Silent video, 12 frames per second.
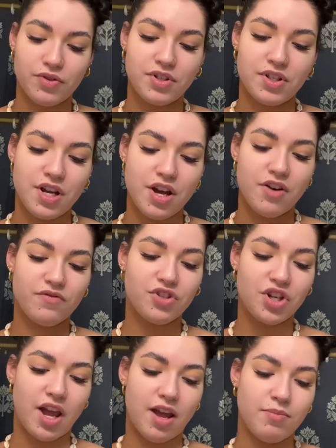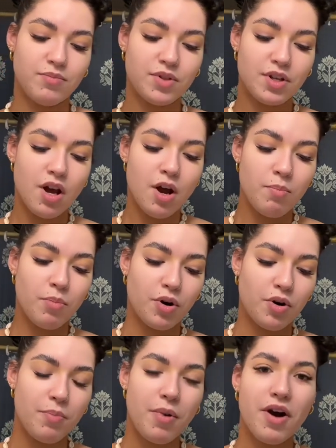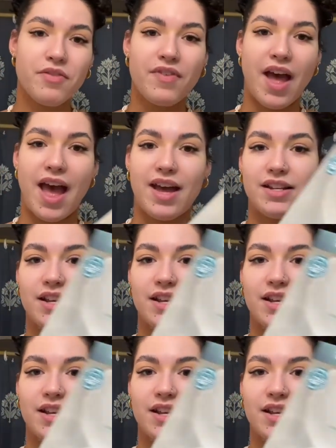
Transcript: Sea of Gems pearl puff and